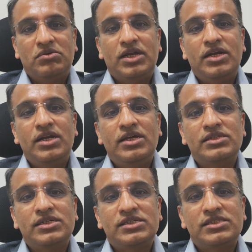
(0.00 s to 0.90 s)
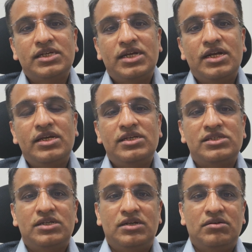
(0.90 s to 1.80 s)
kidney disease, CKD, is
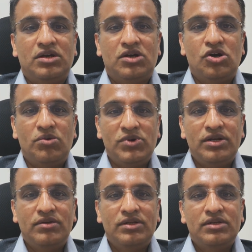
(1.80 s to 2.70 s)
common.